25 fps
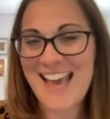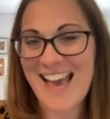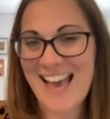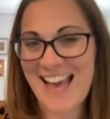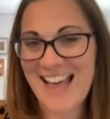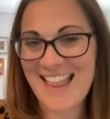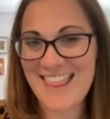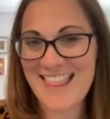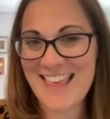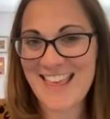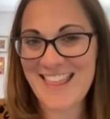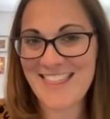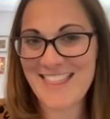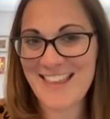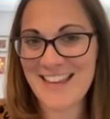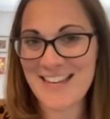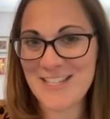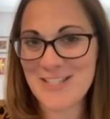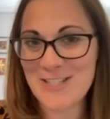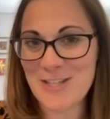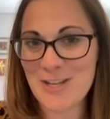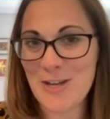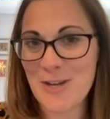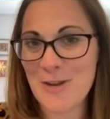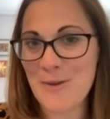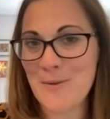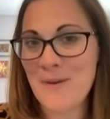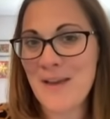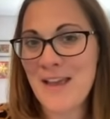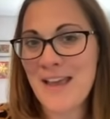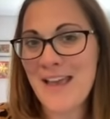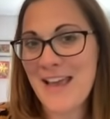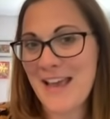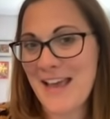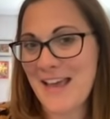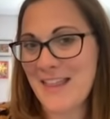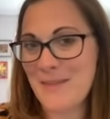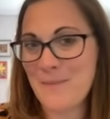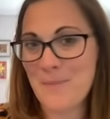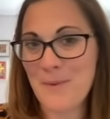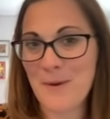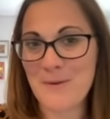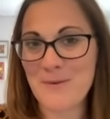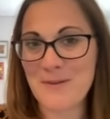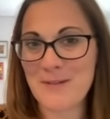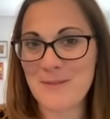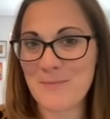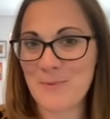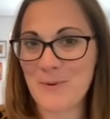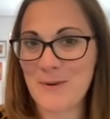and then they do, and the
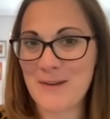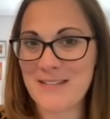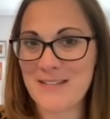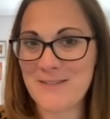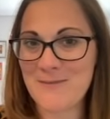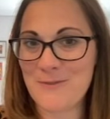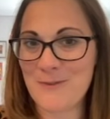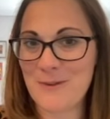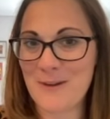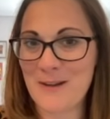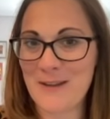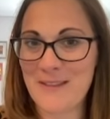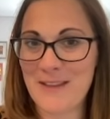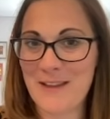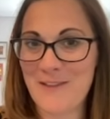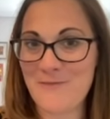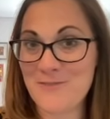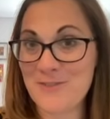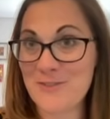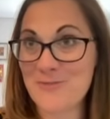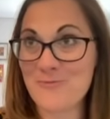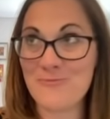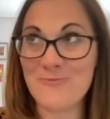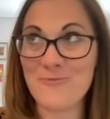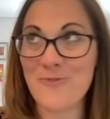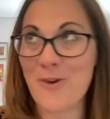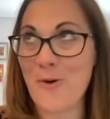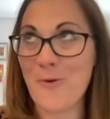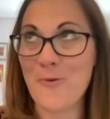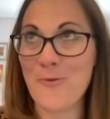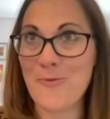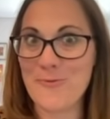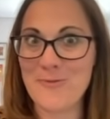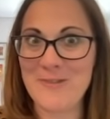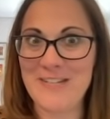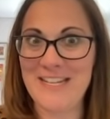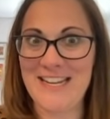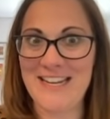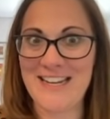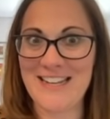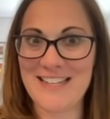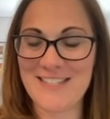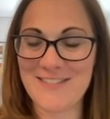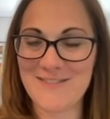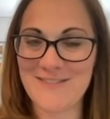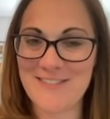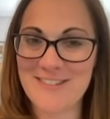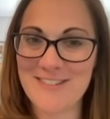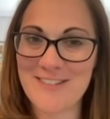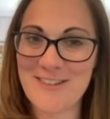bonus points feel like they've just rolled in as
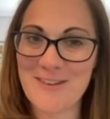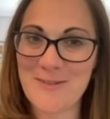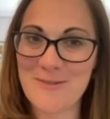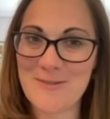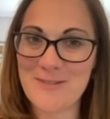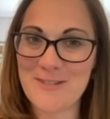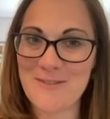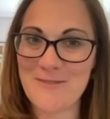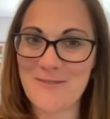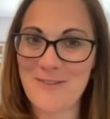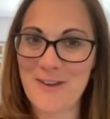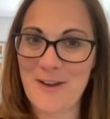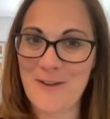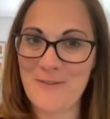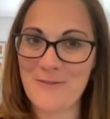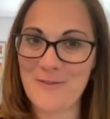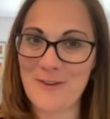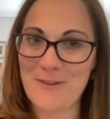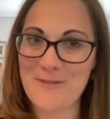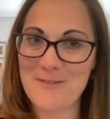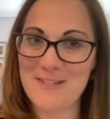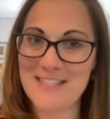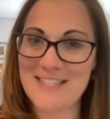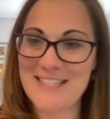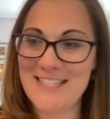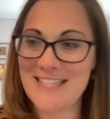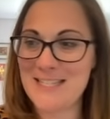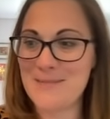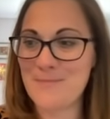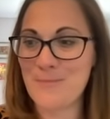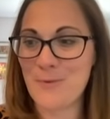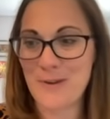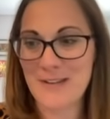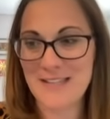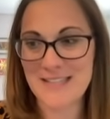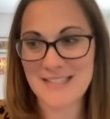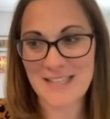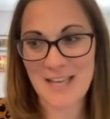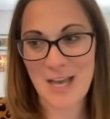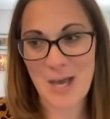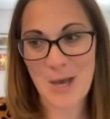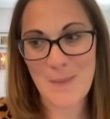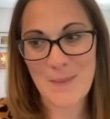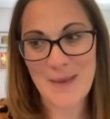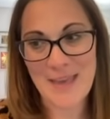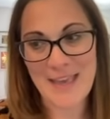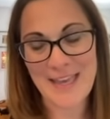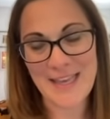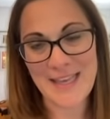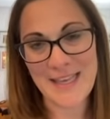a result of those assist points
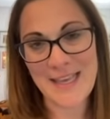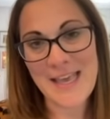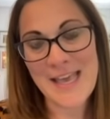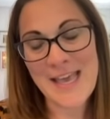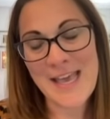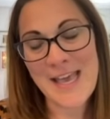coming.